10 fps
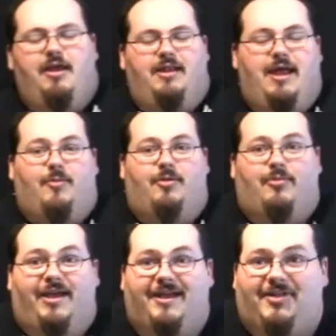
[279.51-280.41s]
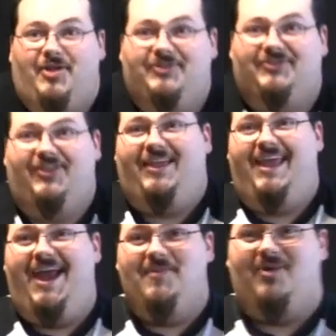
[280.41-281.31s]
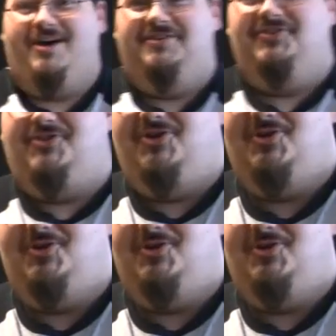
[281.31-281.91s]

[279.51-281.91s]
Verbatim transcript: Now I'm going to bring it close to the camera so